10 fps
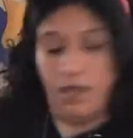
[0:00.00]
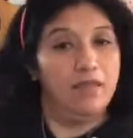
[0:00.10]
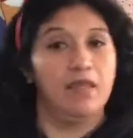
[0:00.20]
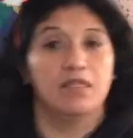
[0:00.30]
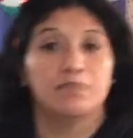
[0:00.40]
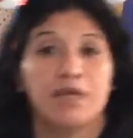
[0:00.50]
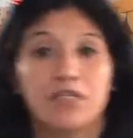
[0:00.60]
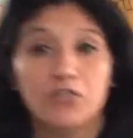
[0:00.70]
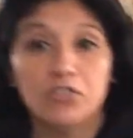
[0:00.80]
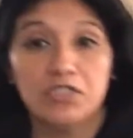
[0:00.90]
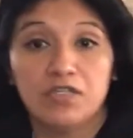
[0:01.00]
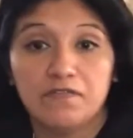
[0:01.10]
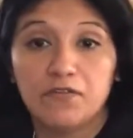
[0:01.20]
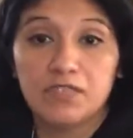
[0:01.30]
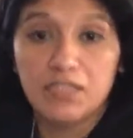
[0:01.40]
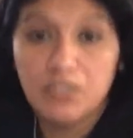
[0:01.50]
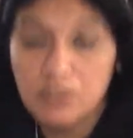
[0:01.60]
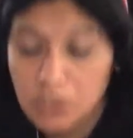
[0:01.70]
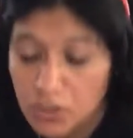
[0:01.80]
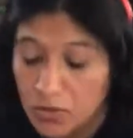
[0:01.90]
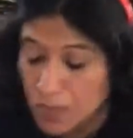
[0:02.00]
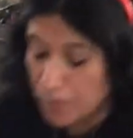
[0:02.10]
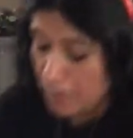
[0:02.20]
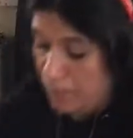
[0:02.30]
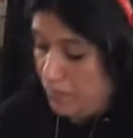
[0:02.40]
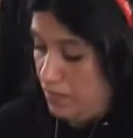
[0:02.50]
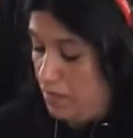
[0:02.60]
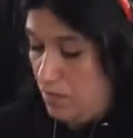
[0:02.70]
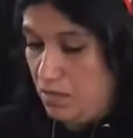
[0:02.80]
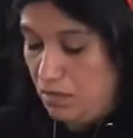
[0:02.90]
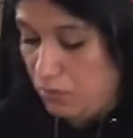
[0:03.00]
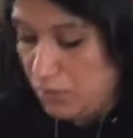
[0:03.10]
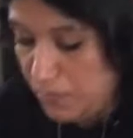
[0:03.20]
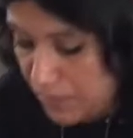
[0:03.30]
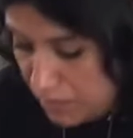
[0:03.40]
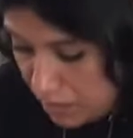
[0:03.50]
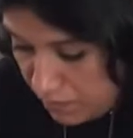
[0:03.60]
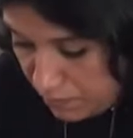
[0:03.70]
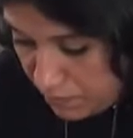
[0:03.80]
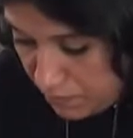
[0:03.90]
And then my New Year's stuff goes in here too with the Christmas stuff.